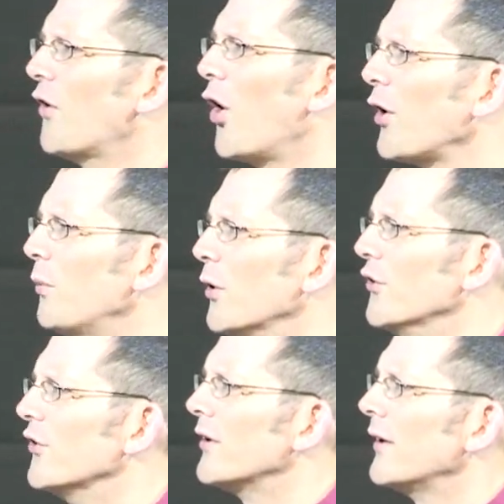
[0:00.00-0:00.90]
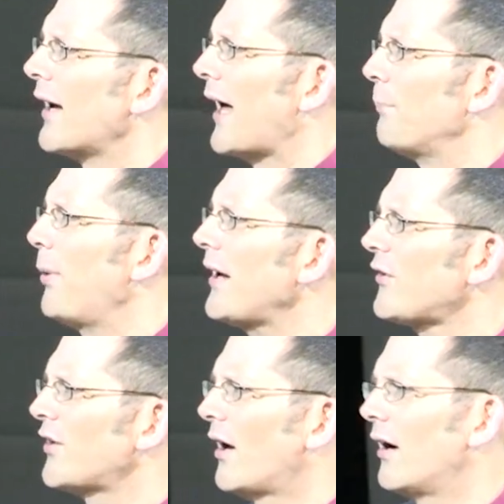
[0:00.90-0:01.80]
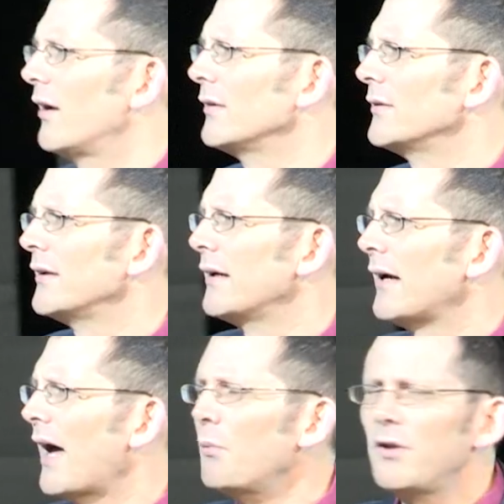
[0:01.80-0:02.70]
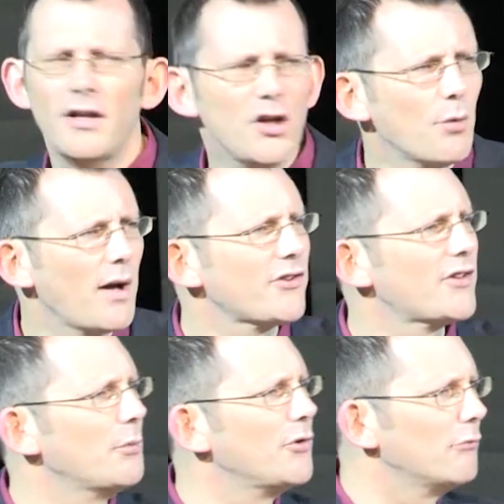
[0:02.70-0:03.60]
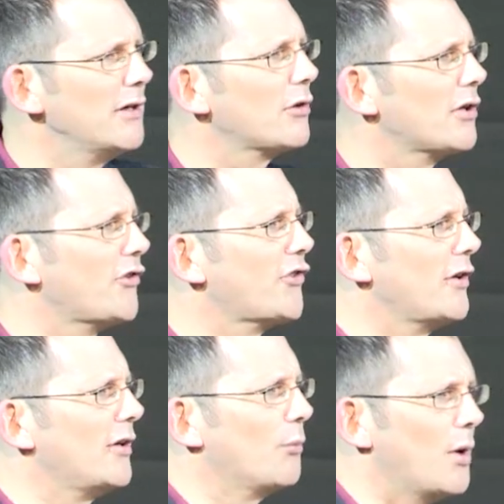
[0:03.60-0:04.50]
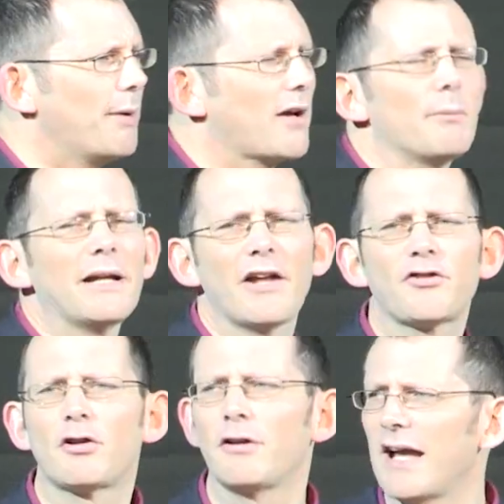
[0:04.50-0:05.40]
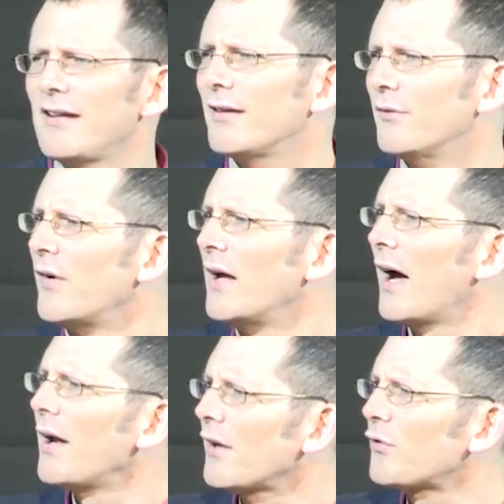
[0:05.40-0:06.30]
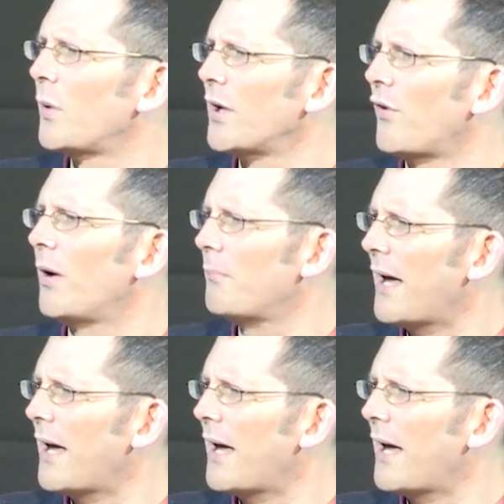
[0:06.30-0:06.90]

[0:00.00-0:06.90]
for Hollywood and Pixar? And within the U S, there was a real concern that we're becoming less creative, and that's one of our